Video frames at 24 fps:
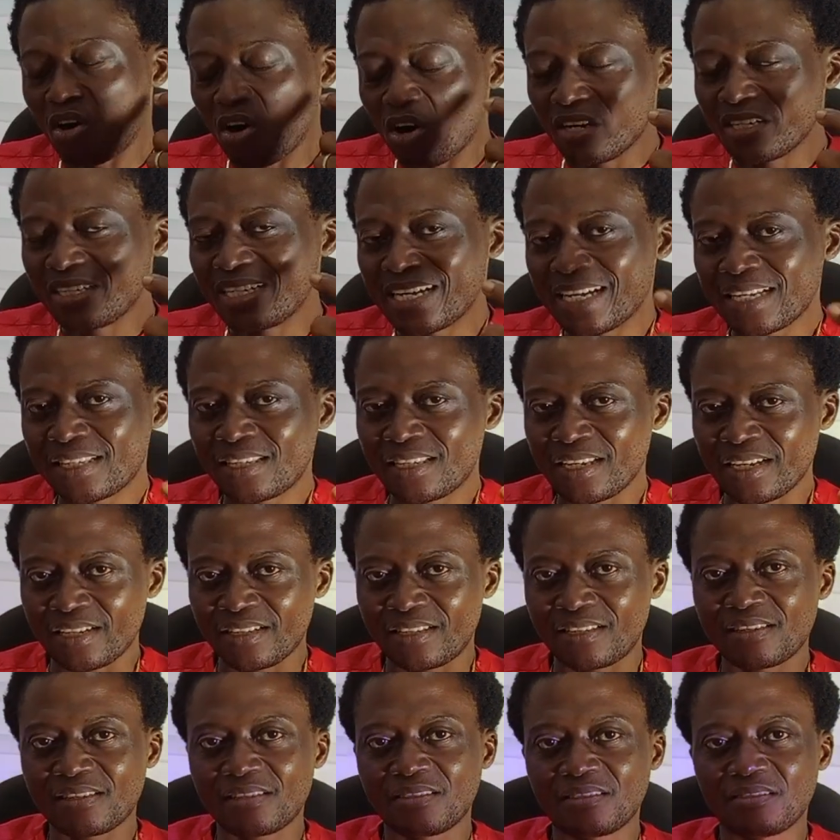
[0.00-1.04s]
on the
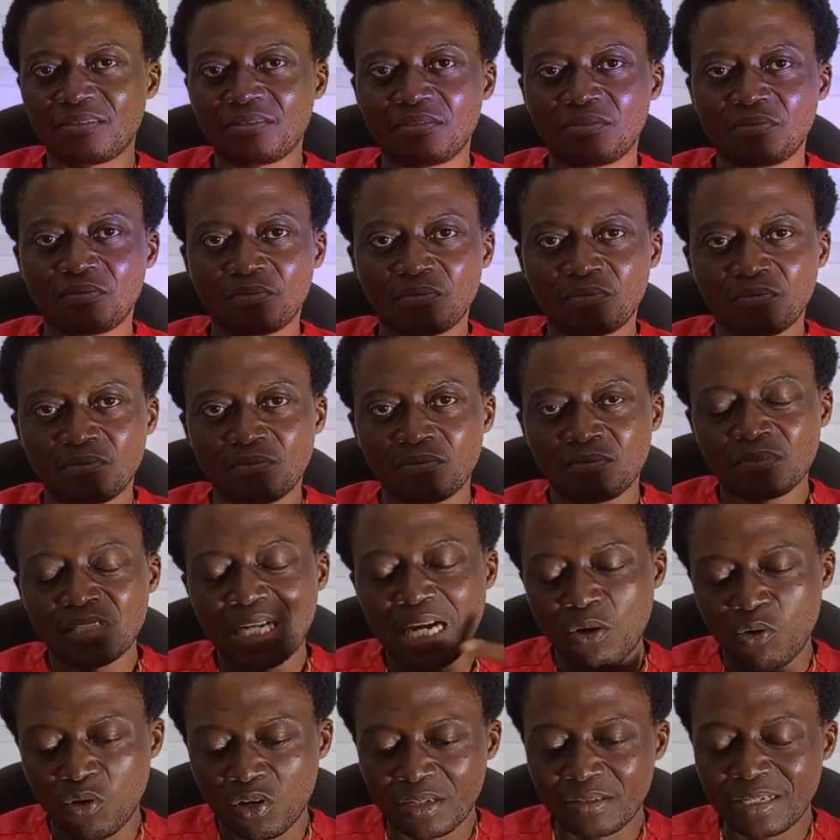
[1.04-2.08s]
estate.
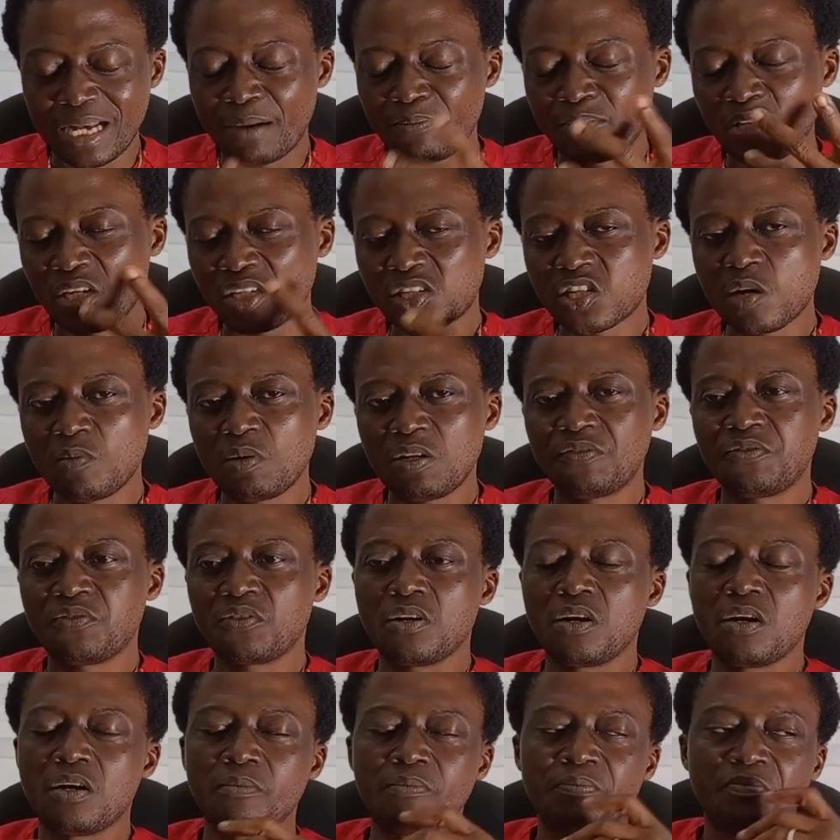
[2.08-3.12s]
I'm just coming
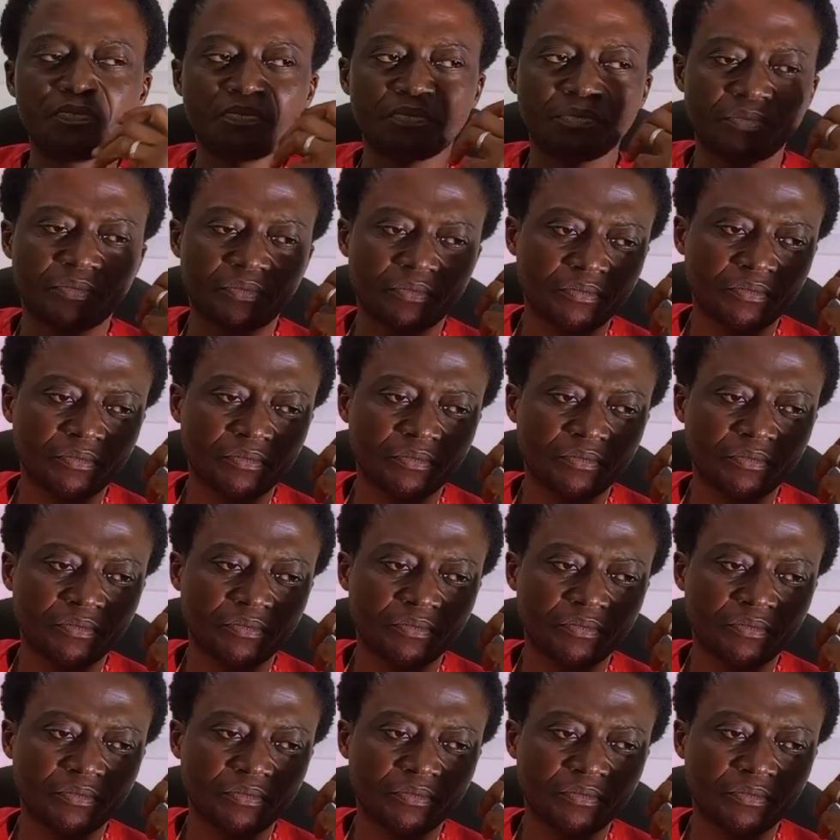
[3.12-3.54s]
from